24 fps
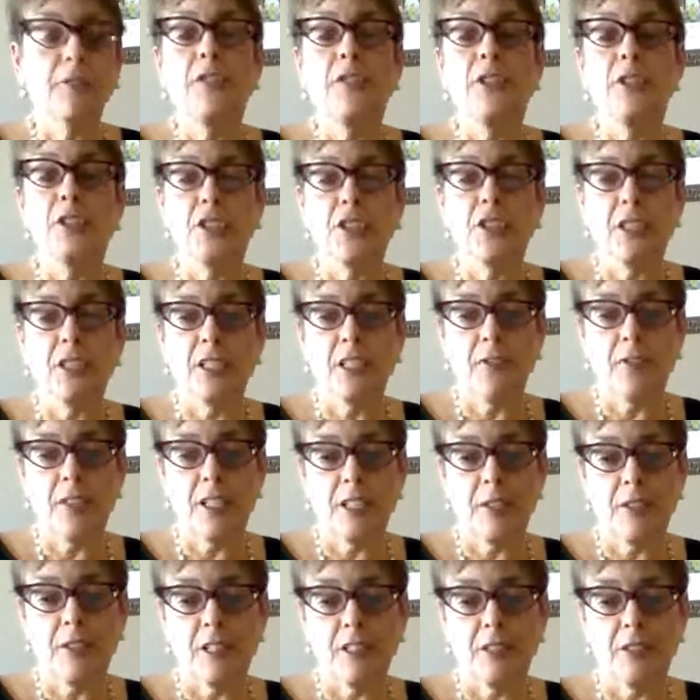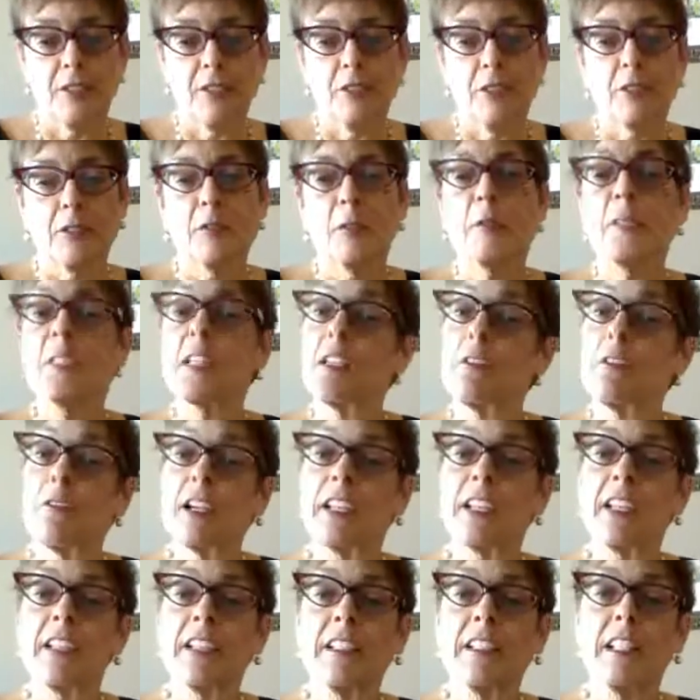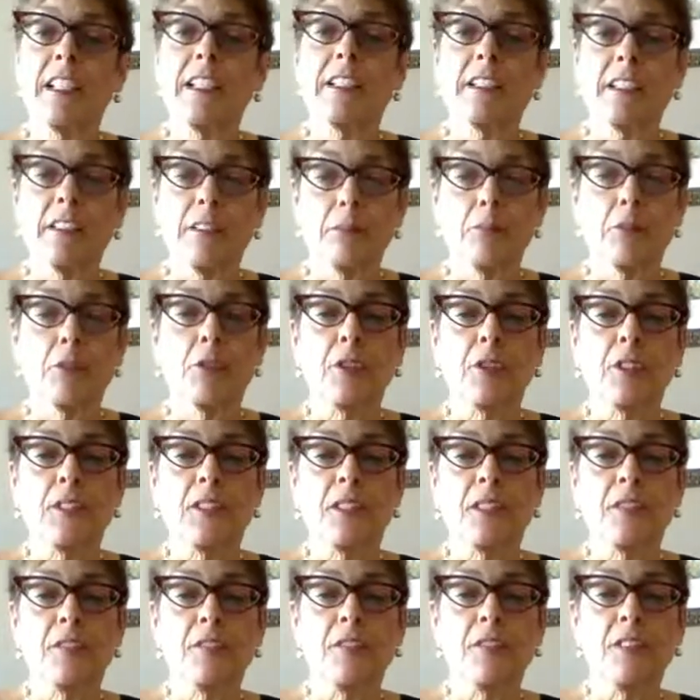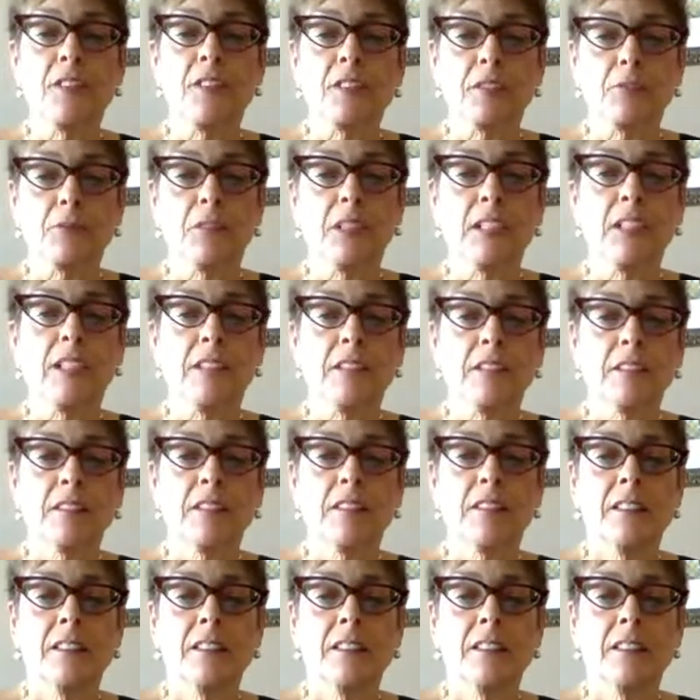versions of how they do it because they recognize the importance of it as well.